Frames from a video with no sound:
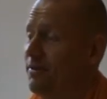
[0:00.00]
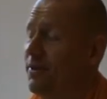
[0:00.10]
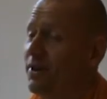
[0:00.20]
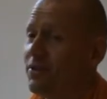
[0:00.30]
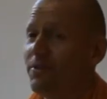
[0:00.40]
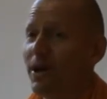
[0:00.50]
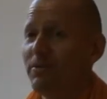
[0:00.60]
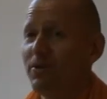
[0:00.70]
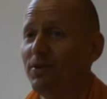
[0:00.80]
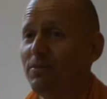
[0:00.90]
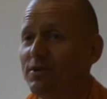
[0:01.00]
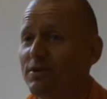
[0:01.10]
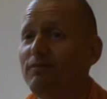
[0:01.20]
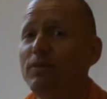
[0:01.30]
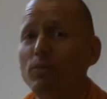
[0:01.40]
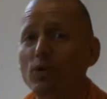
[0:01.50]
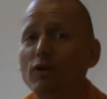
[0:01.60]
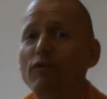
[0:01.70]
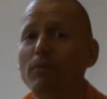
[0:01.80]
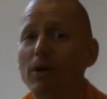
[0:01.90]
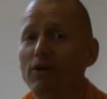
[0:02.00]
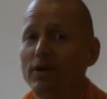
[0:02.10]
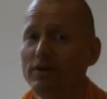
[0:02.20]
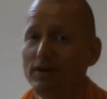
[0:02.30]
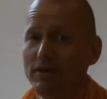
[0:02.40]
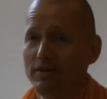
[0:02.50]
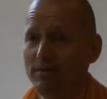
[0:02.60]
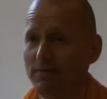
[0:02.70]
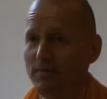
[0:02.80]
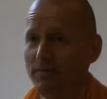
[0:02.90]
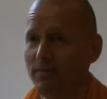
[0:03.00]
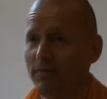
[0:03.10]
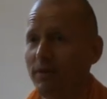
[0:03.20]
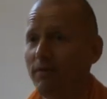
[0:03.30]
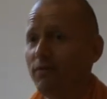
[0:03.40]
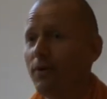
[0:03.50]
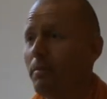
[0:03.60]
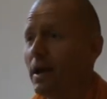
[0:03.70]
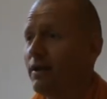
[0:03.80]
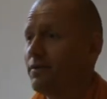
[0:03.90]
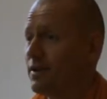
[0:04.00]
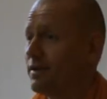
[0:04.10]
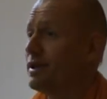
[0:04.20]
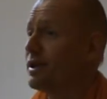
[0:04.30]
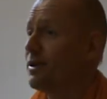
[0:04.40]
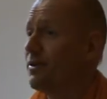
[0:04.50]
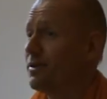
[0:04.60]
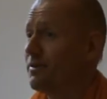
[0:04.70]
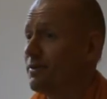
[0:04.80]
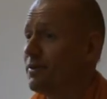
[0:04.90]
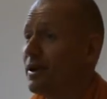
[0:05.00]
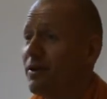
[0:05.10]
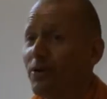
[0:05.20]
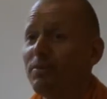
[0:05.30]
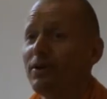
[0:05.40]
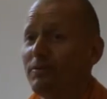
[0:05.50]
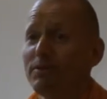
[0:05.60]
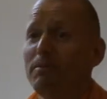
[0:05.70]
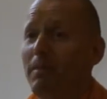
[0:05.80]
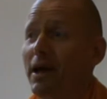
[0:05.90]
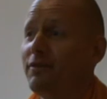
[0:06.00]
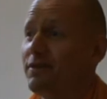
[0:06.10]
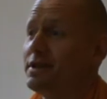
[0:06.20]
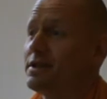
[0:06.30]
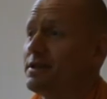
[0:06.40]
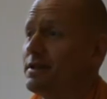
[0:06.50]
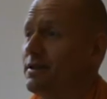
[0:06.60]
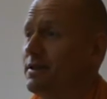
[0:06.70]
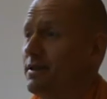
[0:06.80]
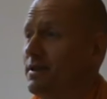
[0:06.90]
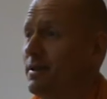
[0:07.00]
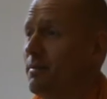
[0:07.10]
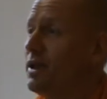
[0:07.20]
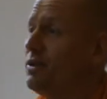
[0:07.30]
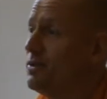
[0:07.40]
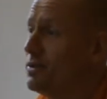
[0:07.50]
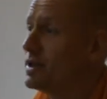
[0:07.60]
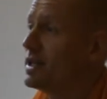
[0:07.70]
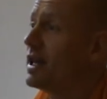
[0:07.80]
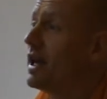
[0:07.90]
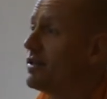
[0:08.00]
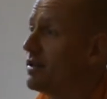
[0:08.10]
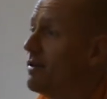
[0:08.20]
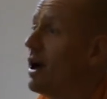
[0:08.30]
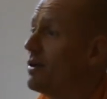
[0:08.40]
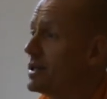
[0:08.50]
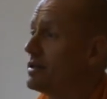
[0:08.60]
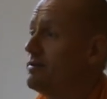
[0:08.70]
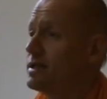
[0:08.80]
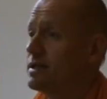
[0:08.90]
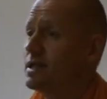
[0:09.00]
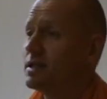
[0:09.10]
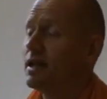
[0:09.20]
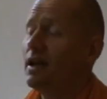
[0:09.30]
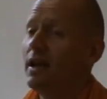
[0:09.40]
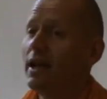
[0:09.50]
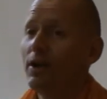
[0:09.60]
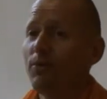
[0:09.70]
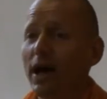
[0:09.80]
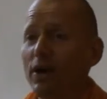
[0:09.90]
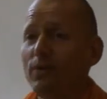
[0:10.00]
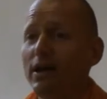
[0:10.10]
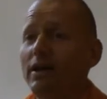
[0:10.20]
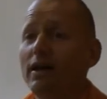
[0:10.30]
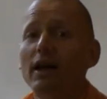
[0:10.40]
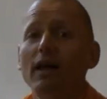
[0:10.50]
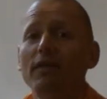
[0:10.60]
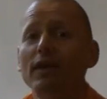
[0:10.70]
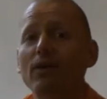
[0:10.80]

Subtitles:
What is the right purpose? Vibhur vibhayate, for manifesting the Lord, so the Lord becomes manifest. By using our activities in the right way, the